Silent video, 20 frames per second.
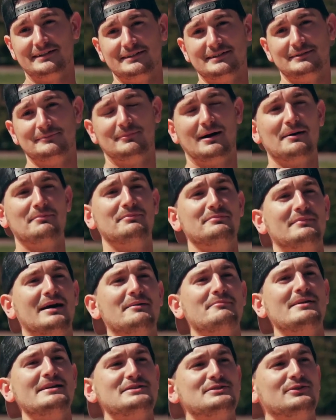Oh, okay. My
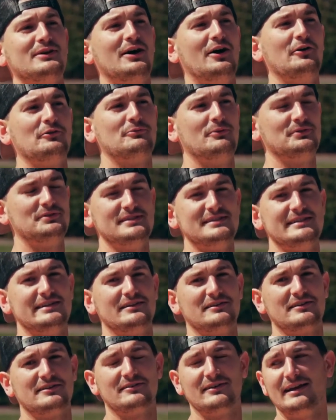mental health won't
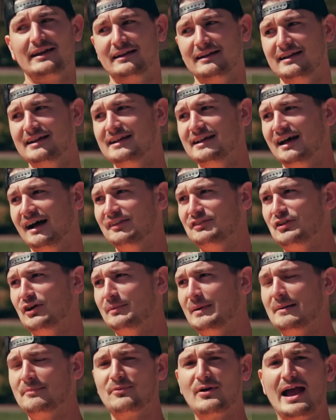deteriorate until
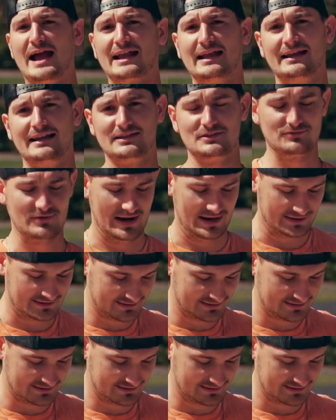my bracket gets ready.